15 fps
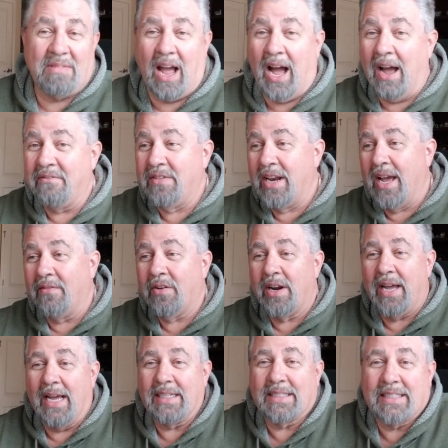I've never
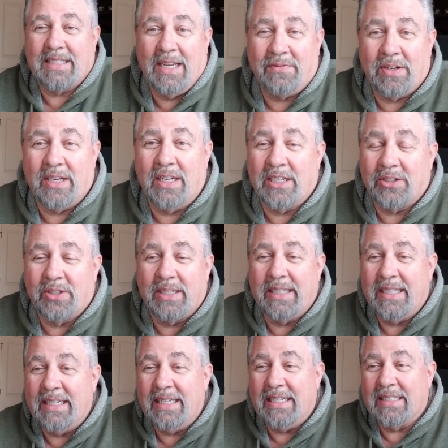had 700
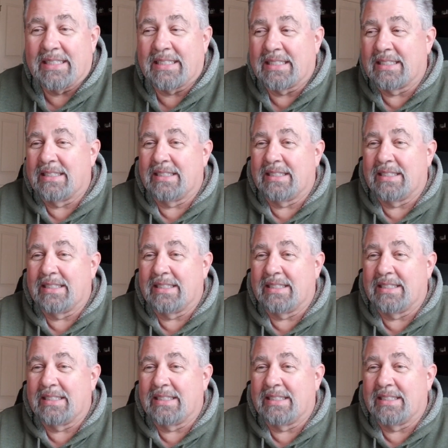hits